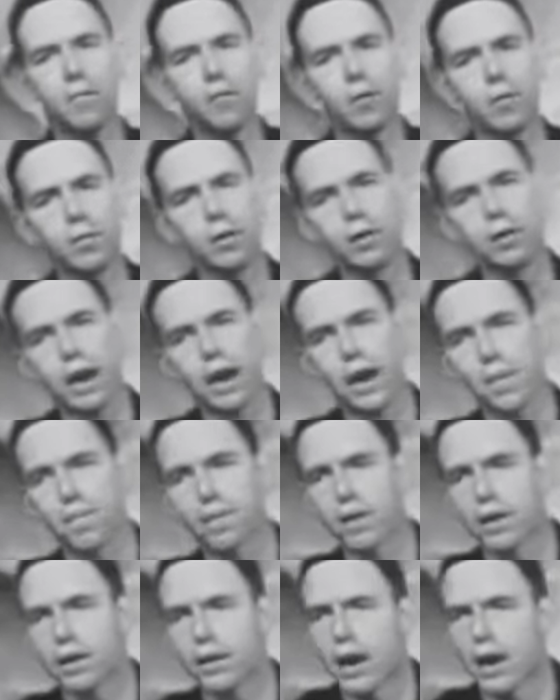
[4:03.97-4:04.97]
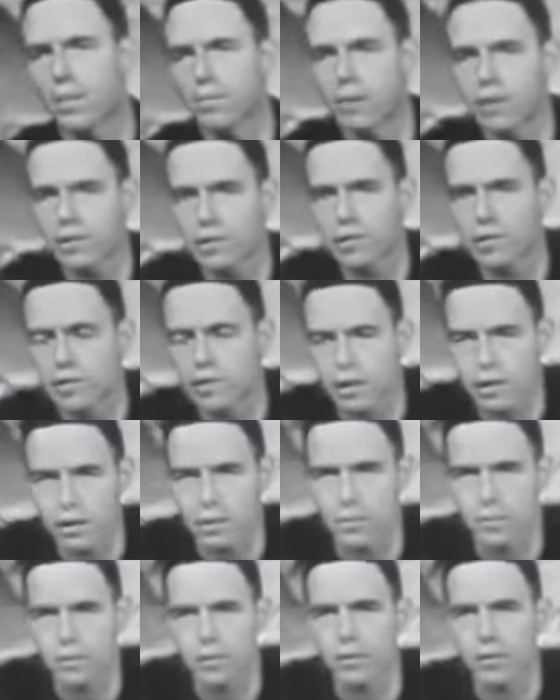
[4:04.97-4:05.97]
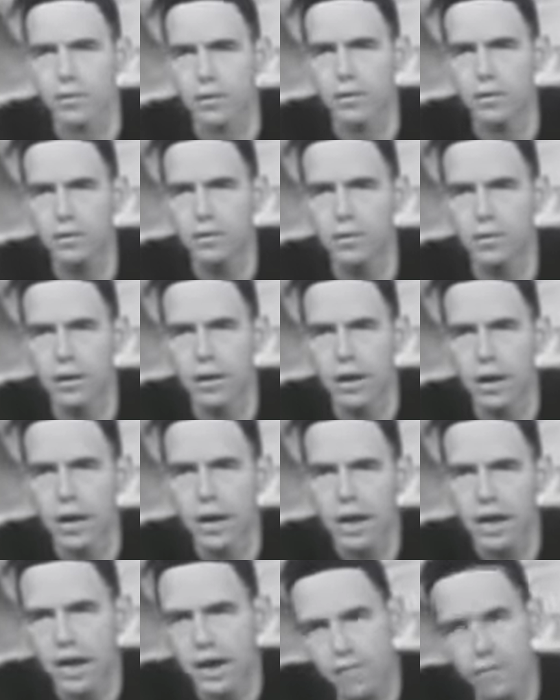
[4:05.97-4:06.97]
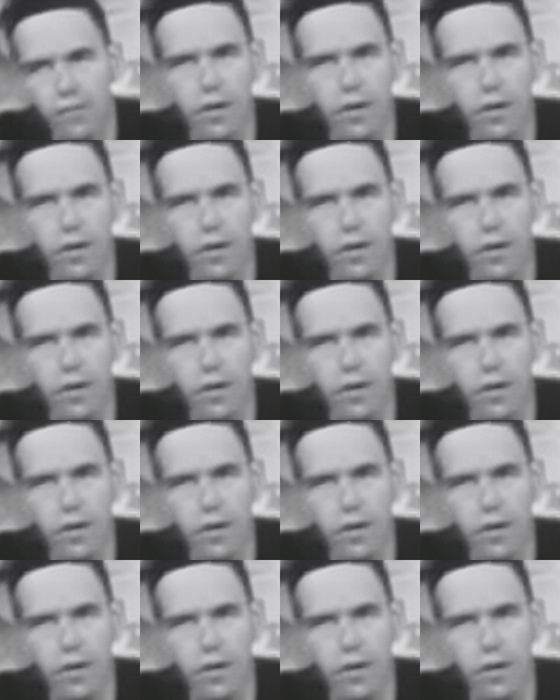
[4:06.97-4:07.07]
comfortable and happy in our present circumstances,